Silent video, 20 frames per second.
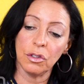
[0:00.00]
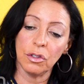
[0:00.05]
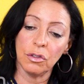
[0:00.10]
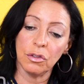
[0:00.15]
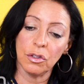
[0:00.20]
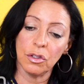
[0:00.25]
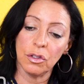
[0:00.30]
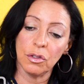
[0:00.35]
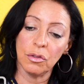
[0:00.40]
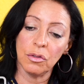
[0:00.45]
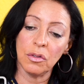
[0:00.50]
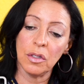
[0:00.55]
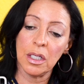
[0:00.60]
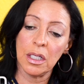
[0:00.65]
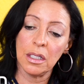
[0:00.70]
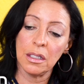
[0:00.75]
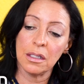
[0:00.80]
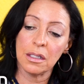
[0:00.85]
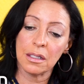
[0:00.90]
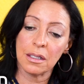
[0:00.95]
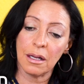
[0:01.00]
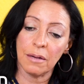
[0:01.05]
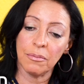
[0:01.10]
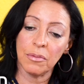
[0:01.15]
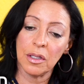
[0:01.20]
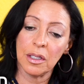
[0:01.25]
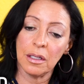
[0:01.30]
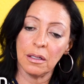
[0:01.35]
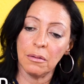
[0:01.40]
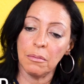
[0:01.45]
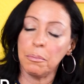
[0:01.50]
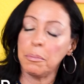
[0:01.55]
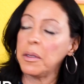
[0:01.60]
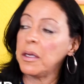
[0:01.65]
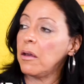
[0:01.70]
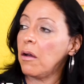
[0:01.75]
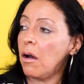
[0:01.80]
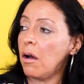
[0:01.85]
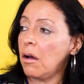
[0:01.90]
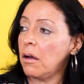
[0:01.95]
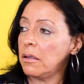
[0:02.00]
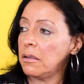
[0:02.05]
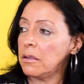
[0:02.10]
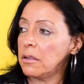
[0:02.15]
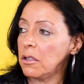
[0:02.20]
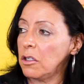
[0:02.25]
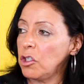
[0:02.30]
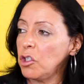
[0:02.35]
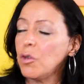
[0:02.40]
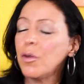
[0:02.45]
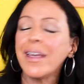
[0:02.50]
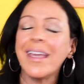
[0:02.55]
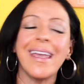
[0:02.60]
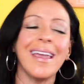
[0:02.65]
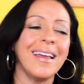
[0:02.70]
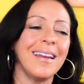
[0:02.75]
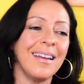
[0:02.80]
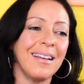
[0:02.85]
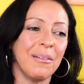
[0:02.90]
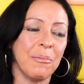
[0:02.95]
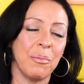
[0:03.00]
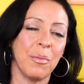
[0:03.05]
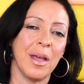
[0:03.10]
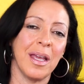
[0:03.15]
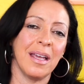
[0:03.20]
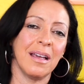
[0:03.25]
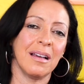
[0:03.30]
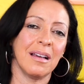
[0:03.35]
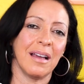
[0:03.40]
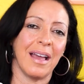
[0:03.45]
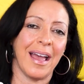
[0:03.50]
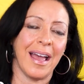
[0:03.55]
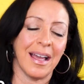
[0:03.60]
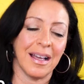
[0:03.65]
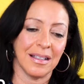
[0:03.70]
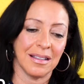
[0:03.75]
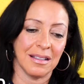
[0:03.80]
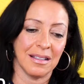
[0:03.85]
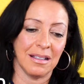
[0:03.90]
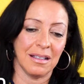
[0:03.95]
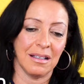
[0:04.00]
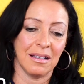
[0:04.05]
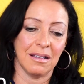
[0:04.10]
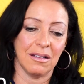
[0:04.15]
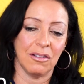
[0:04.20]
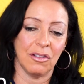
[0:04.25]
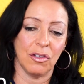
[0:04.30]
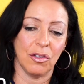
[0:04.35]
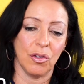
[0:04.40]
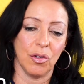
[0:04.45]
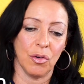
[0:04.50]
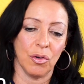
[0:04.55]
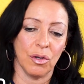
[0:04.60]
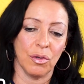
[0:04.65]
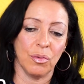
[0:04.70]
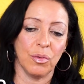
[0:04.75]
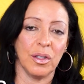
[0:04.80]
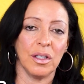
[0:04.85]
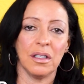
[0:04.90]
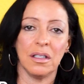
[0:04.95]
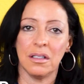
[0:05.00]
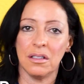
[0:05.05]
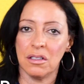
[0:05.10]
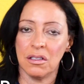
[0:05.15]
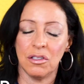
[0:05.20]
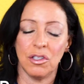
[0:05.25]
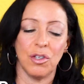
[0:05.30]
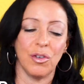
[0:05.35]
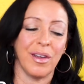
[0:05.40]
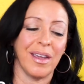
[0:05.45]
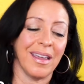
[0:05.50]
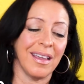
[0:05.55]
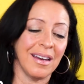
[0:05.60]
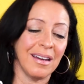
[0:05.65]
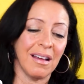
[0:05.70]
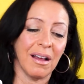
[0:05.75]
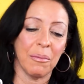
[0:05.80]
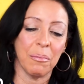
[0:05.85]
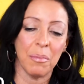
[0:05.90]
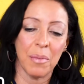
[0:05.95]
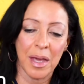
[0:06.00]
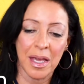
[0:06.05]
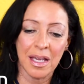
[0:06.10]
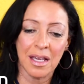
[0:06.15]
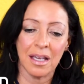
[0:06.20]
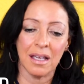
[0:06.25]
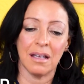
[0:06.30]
you do need something beyond. You cannot make acting your religion. You cannot make